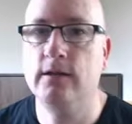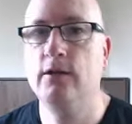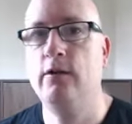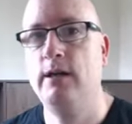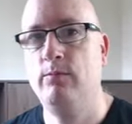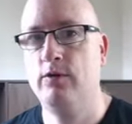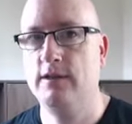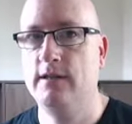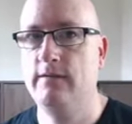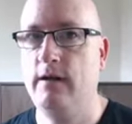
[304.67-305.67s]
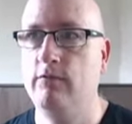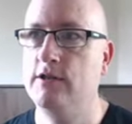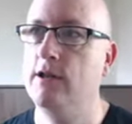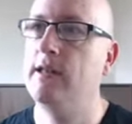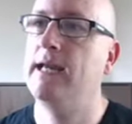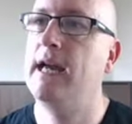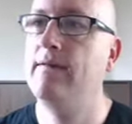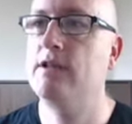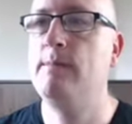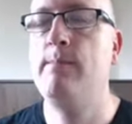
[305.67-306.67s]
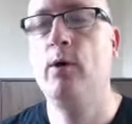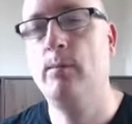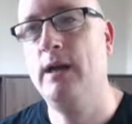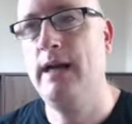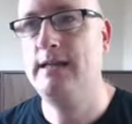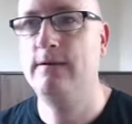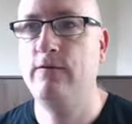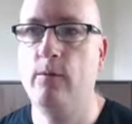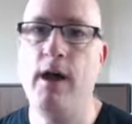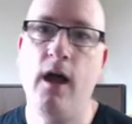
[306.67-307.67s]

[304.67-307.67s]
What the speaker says: the 9 boxes of the VAT return. They have to be populated from